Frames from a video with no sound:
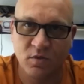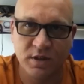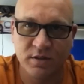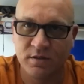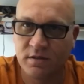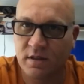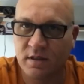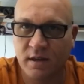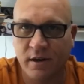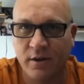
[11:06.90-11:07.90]
and wheels, the
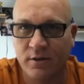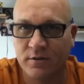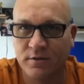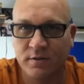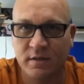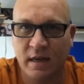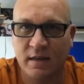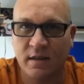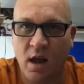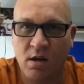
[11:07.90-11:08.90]
interiors
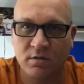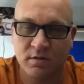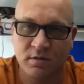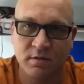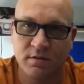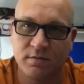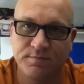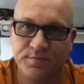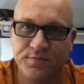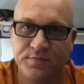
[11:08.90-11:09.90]
decked out and
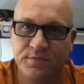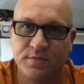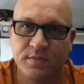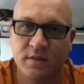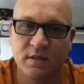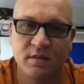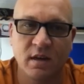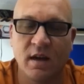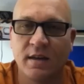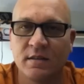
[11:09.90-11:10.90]

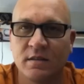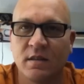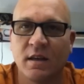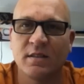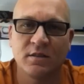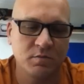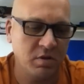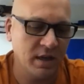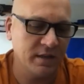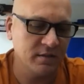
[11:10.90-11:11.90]
signs and license
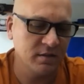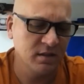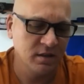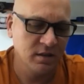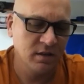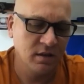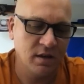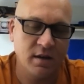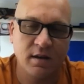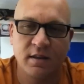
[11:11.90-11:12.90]
plates.
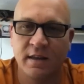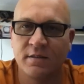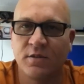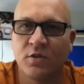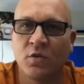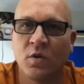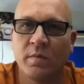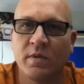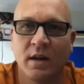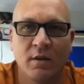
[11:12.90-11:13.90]
That's the
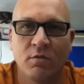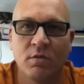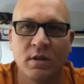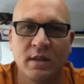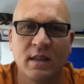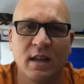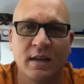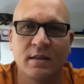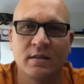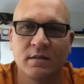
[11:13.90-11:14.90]
norm, but I really
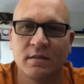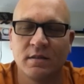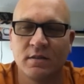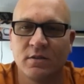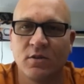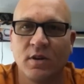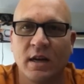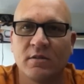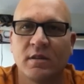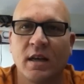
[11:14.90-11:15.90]
like, going
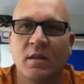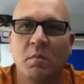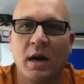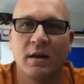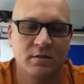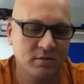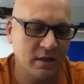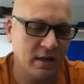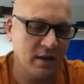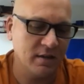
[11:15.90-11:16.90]
outside the box
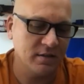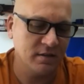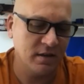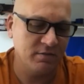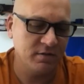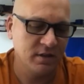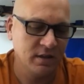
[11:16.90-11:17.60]
with that kind of stuff.